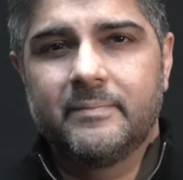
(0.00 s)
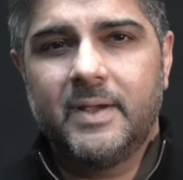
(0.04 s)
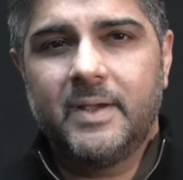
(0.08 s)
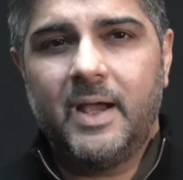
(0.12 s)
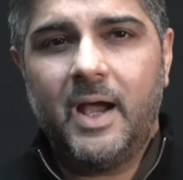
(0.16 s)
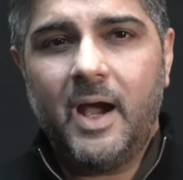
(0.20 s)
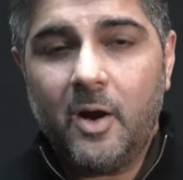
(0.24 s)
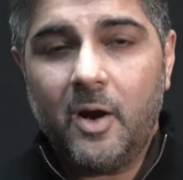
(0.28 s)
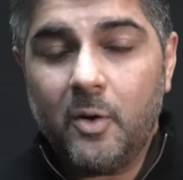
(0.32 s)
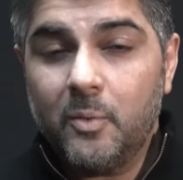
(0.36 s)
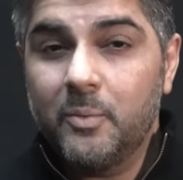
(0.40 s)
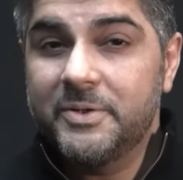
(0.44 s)

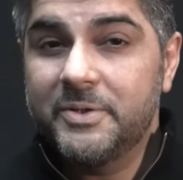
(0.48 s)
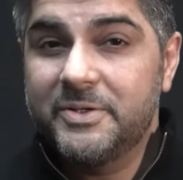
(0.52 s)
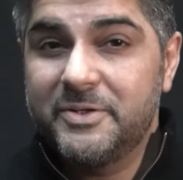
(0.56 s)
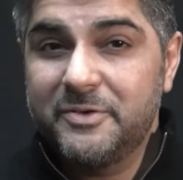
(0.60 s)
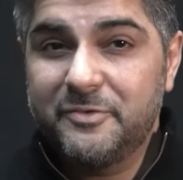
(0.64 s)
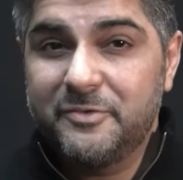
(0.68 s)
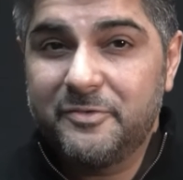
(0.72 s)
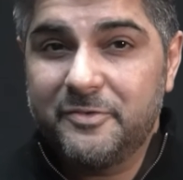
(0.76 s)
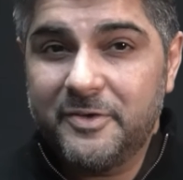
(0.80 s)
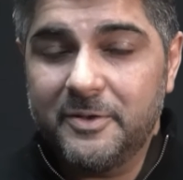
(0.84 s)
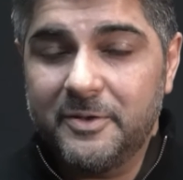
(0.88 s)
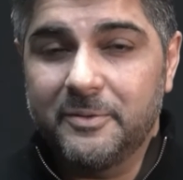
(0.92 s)
How would
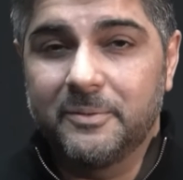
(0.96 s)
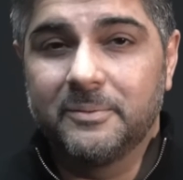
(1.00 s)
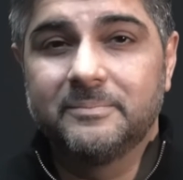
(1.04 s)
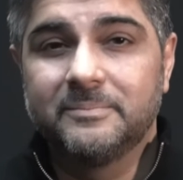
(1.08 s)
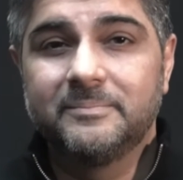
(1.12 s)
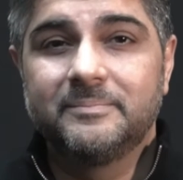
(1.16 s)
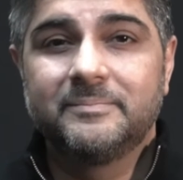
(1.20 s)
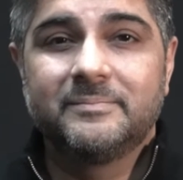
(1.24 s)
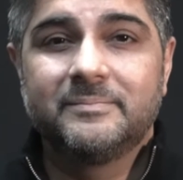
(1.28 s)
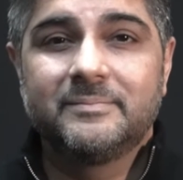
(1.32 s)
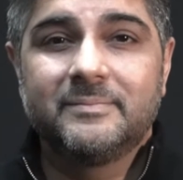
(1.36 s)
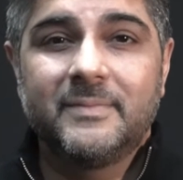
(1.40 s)
you feel?
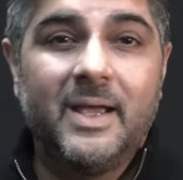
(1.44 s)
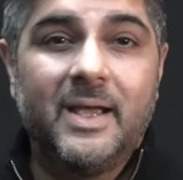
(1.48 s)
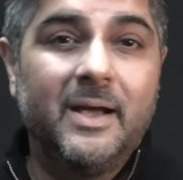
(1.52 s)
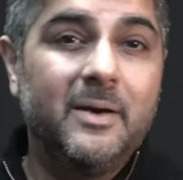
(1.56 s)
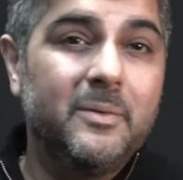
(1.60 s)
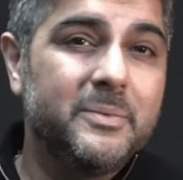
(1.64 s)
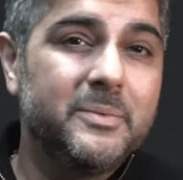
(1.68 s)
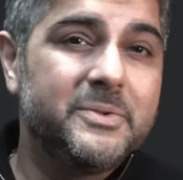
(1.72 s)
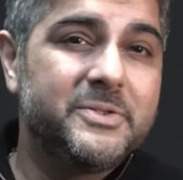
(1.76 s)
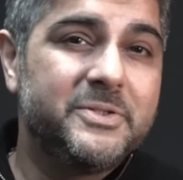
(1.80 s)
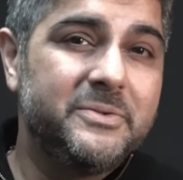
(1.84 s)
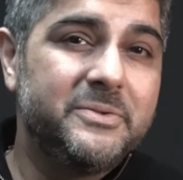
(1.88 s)

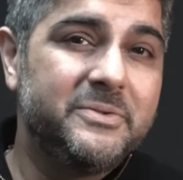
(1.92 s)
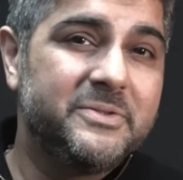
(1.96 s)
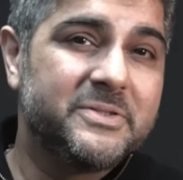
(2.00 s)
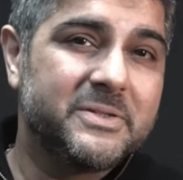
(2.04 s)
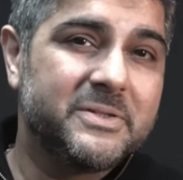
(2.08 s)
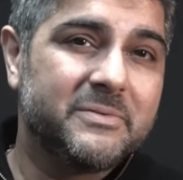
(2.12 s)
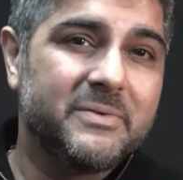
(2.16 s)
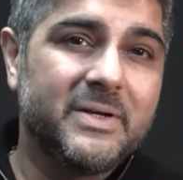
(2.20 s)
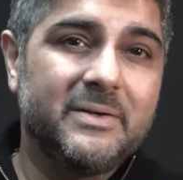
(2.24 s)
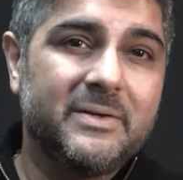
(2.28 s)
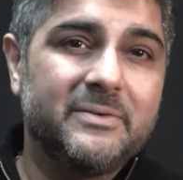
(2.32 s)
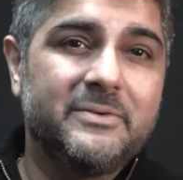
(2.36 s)
How would you
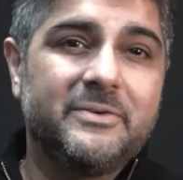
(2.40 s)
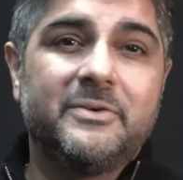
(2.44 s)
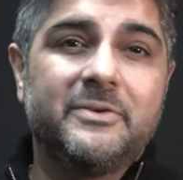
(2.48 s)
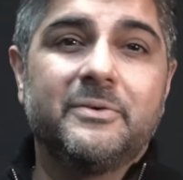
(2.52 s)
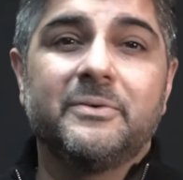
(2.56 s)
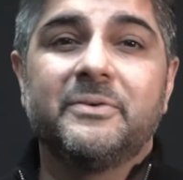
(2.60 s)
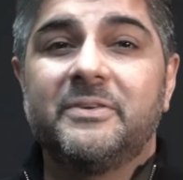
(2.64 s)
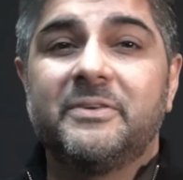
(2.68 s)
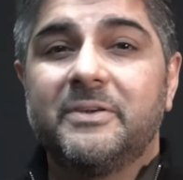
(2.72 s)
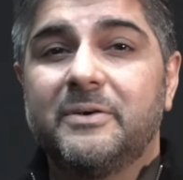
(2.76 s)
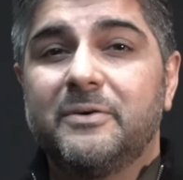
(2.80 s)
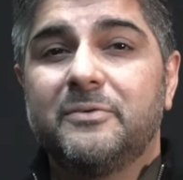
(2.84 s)
surround
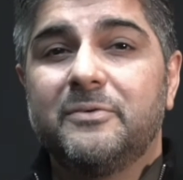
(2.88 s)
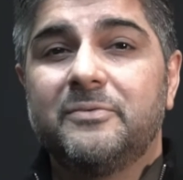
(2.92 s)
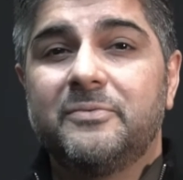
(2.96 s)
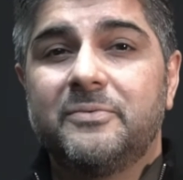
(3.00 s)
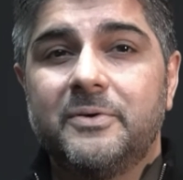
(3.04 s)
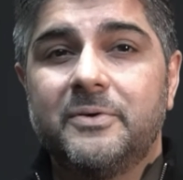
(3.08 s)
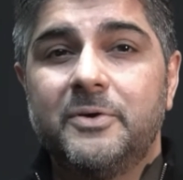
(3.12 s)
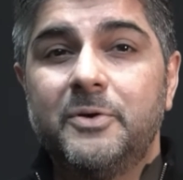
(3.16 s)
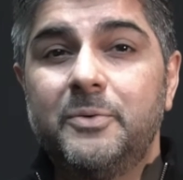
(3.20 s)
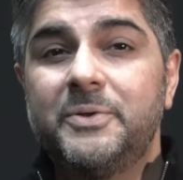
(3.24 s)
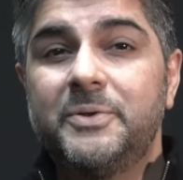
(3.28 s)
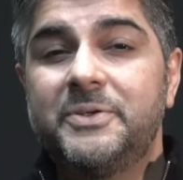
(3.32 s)
yourself?
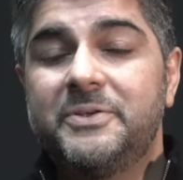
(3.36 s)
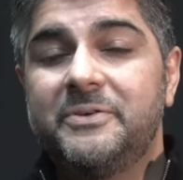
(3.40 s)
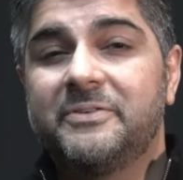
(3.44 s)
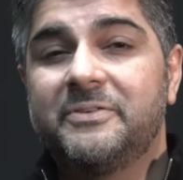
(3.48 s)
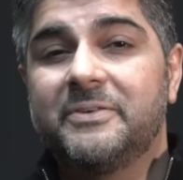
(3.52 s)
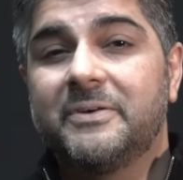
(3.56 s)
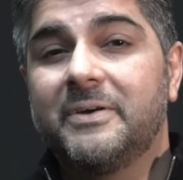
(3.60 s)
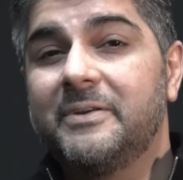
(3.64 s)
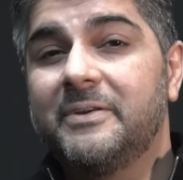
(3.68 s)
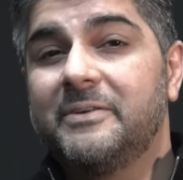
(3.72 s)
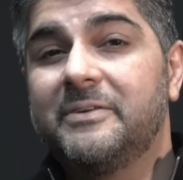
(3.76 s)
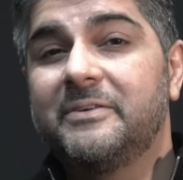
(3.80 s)
Who would you
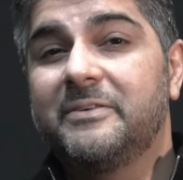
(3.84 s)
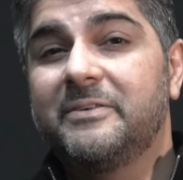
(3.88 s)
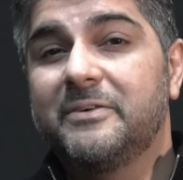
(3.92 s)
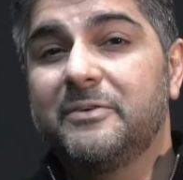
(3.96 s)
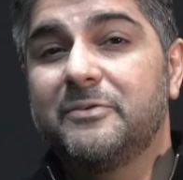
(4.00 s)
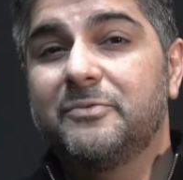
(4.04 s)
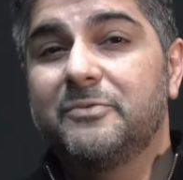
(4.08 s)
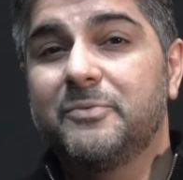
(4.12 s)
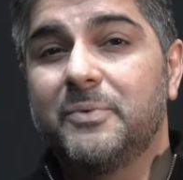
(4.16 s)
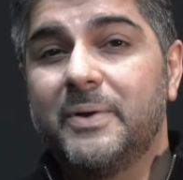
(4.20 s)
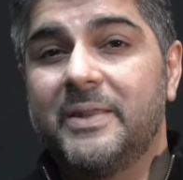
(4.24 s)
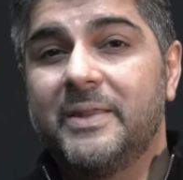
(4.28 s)
surround
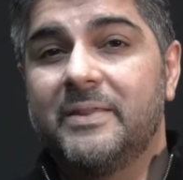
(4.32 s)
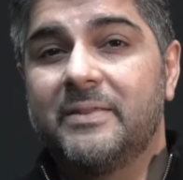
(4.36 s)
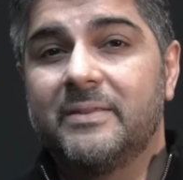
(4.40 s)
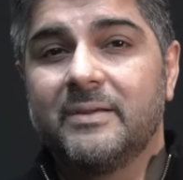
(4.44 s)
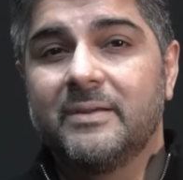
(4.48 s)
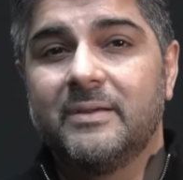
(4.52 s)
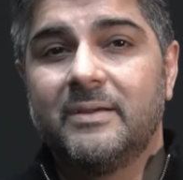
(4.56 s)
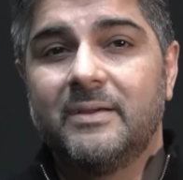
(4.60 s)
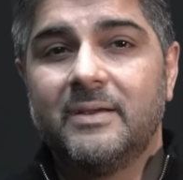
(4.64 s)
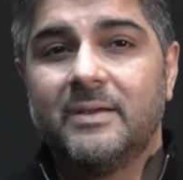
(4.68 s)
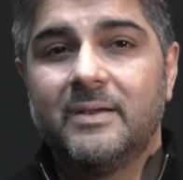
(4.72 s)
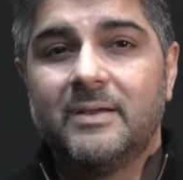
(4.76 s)
yourself with?
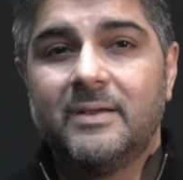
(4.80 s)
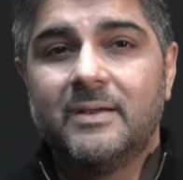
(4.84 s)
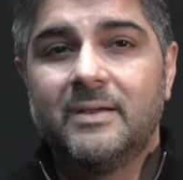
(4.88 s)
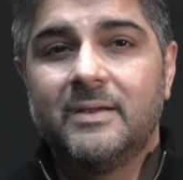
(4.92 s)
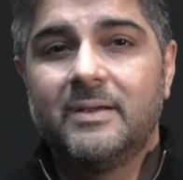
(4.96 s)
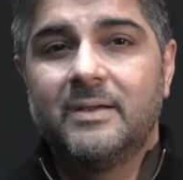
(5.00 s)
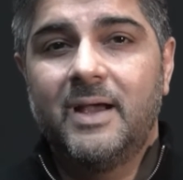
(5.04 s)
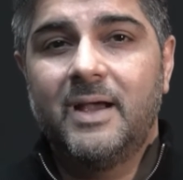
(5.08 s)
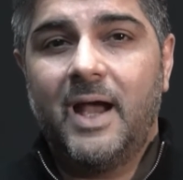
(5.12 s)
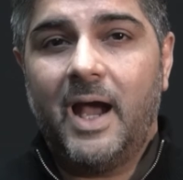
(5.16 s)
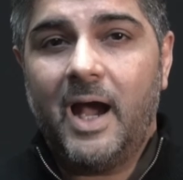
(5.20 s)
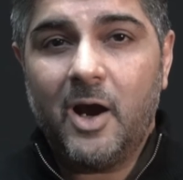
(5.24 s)

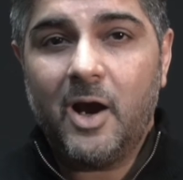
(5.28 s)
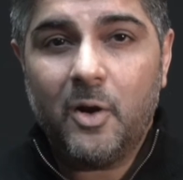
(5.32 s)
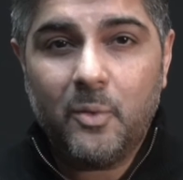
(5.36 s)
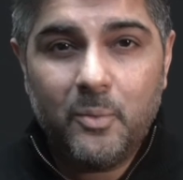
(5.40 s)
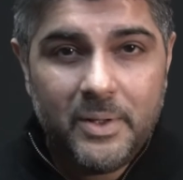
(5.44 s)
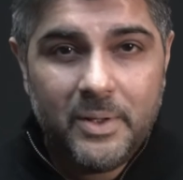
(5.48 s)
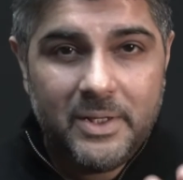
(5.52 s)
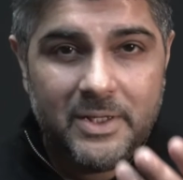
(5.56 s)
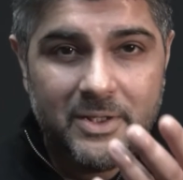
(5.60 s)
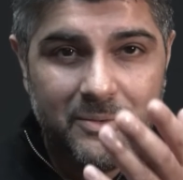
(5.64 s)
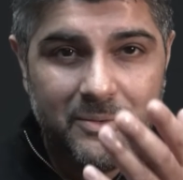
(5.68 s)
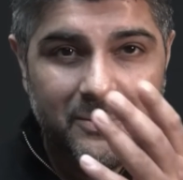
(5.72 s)
How
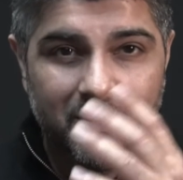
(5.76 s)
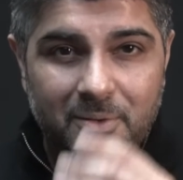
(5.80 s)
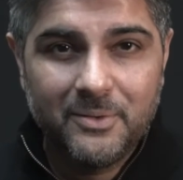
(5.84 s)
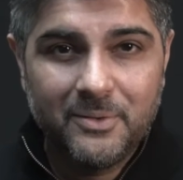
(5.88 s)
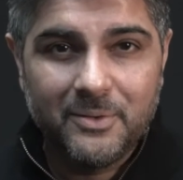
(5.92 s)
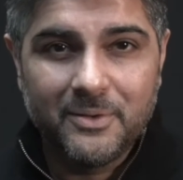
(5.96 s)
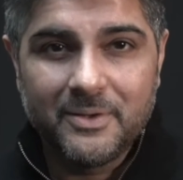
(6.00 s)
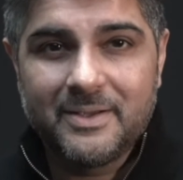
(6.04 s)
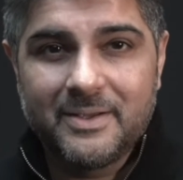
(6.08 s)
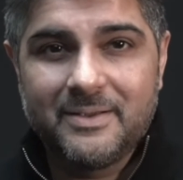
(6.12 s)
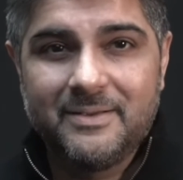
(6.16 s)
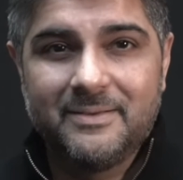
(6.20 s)
will you
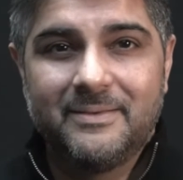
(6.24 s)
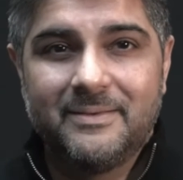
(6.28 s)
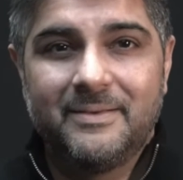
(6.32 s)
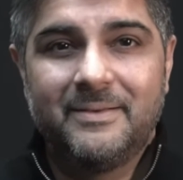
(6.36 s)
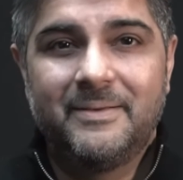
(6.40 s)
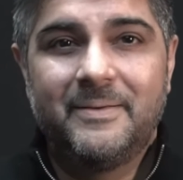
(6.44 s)
look?